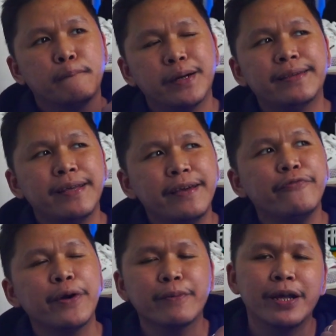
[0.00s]
But
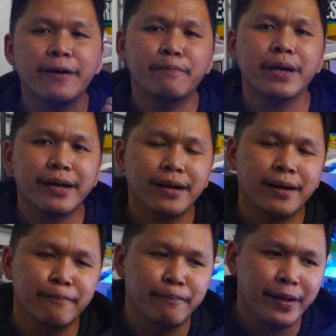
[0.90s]
if I'm gonna pick
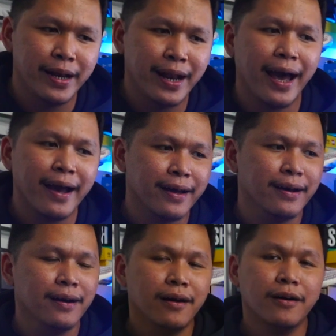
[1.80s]
a black
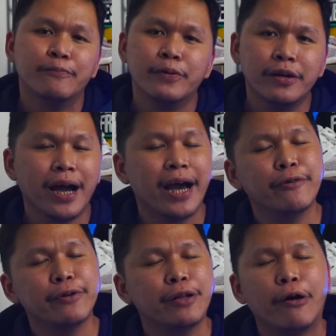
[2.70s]
upper,
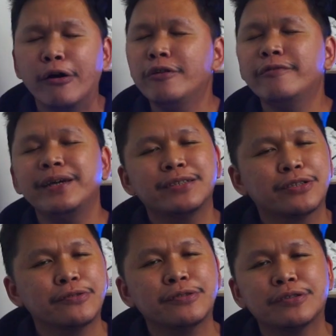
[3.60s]
I will
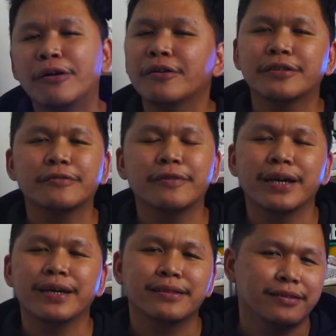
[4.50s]
always choose all the
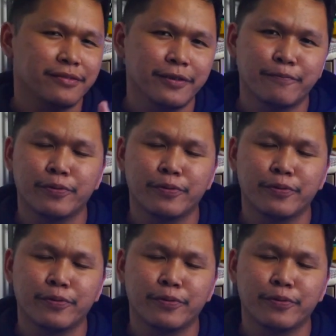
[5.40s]
way the